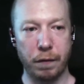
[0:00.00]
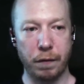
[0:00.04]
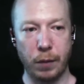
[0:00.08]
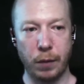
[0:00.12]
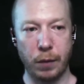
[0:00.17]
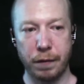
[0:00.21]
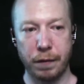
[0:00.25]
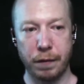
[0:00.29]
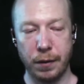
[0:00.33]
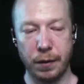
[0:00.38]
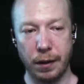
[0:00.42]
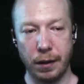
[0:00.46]

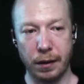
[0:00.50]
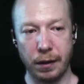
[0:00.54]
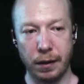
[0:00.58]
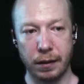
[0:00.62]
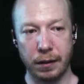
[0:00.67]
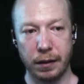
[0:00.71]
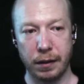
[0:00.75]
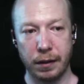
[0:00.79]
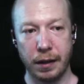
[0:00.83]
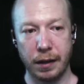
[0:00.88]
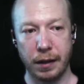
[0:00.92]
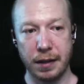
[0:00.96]
GraphQL
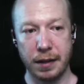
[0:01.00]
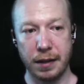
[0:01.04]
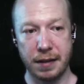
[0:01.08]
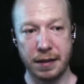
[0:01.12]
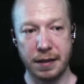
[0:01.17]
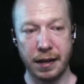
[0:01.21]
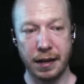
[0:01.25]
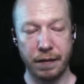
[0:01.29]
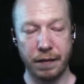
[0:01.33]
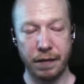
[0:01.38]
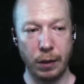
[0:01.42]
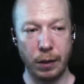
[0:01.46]
can
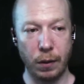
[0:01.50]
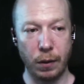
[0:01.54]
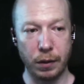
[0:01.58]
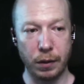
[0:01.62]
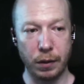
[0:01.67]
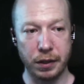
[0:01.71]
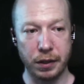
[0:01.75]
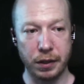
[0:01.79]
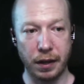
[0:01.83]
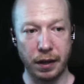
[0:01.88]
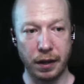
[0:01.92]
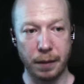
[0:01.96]
take a very
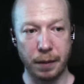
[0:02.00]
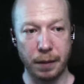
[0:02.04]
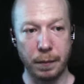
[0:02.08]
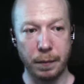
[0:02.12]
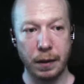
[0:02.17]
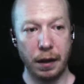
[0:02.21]
long time.